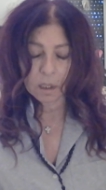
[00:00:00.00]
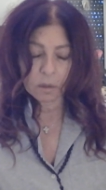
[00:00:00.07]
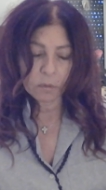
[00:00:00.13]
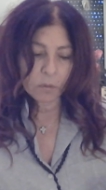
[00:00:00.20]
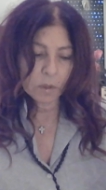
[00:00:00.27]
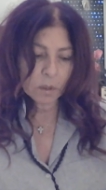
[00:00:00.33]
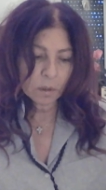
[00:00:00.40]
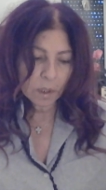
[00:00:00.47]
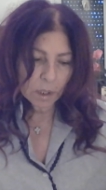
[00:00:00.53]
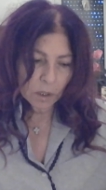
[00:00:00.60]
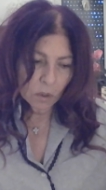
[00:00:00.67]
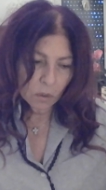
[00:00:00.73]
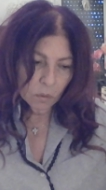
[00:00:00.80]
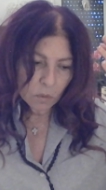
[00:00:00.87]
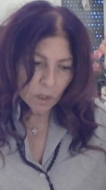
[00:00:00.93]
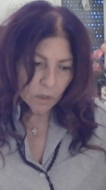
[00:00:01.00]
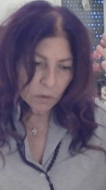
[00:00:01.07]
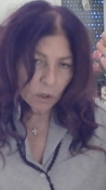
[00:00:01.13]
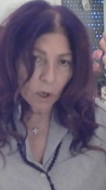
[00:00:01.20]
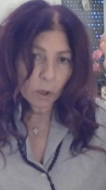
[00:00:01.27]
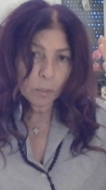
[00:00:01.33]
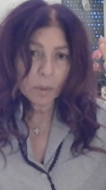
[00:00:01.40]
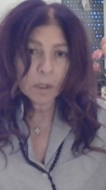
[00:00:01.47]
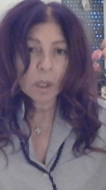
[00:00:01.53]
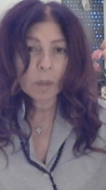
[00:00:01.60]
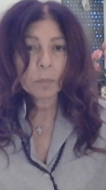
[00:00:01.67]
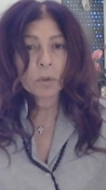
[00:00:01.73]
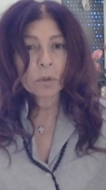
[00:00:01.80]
I feel like you need to open up